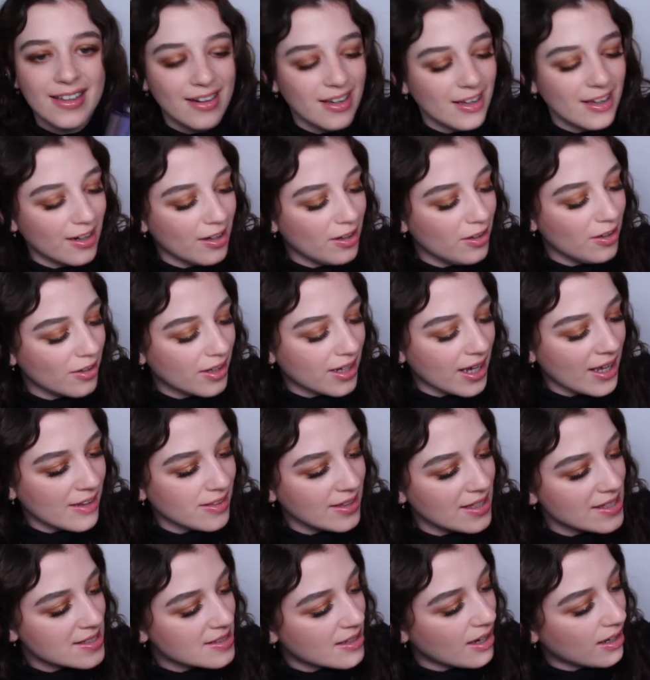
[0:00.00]
Like look at
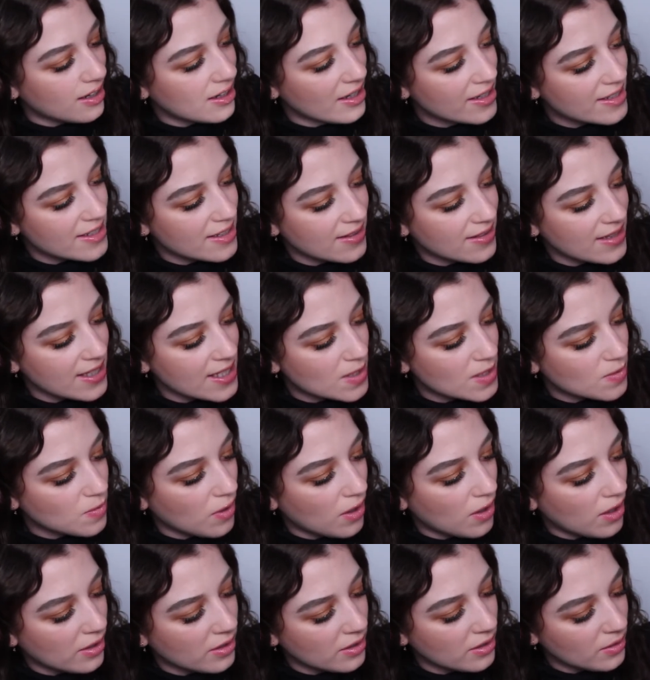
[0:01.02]
these colours. This
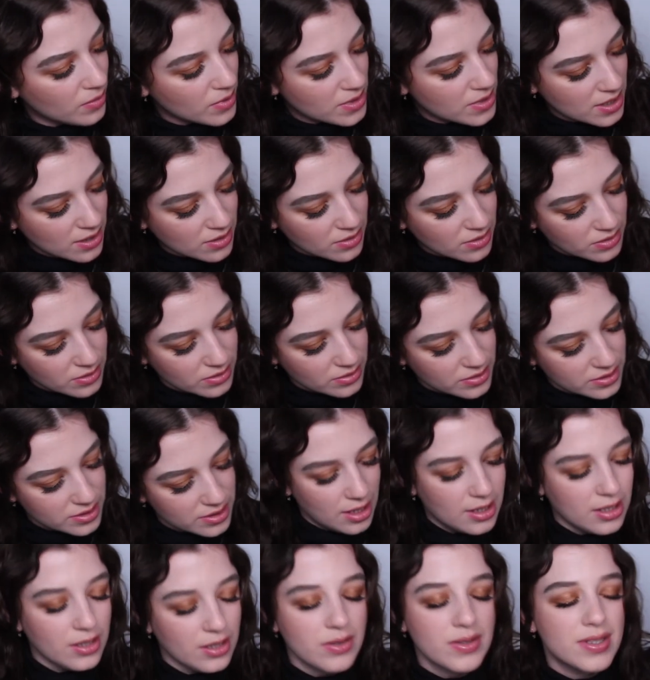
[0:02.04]
one, what's it called?
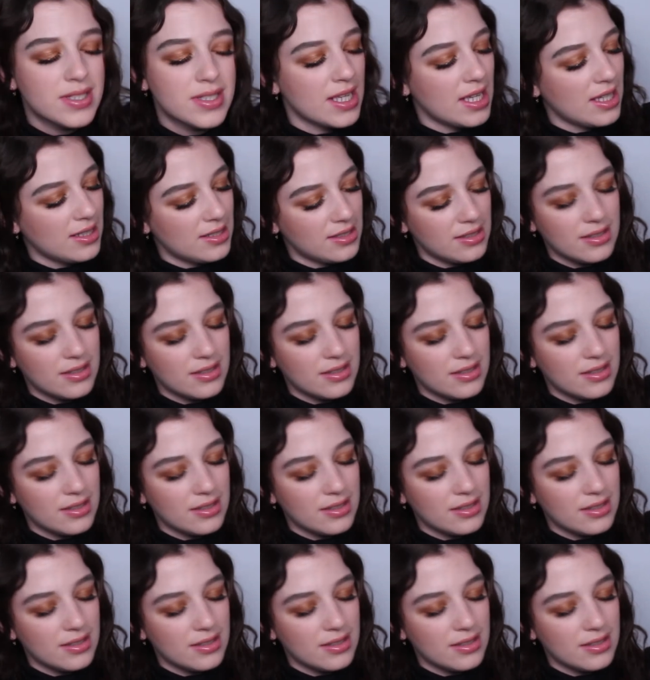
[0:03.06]
Lucid.